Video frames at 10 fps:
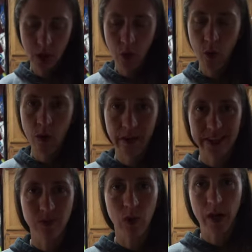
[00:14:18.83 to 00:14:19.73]
or
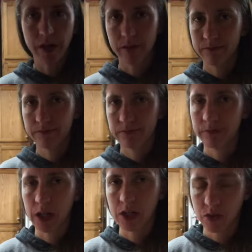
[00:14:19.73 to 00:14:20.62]
less water. I'm
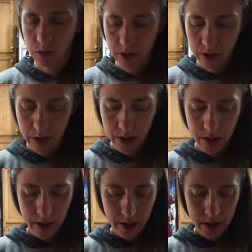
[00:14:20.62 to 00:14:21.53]
not sure,
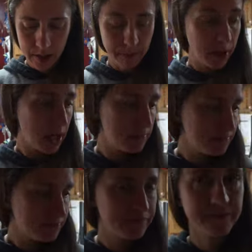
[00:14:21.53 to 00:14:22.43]
but
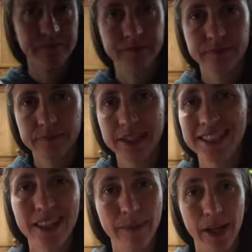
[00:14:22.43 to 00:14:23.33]
it's
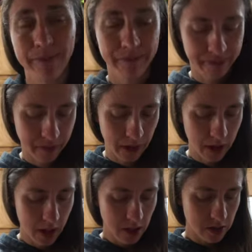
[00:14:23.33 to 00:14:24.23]
not bad.
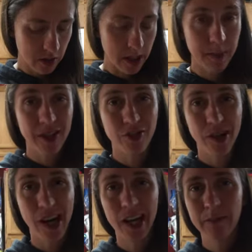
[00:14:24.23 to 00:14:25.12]
So what I'm gonna
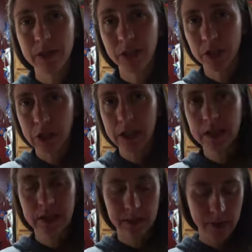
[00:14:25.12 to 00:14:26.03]
try, I'm just
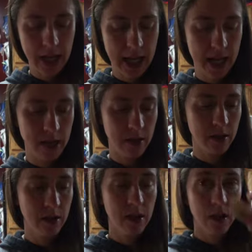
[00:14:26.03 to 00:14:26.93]
curious, I'm gonna add
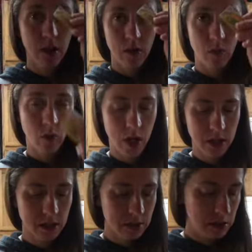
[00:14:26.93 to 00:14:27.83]
1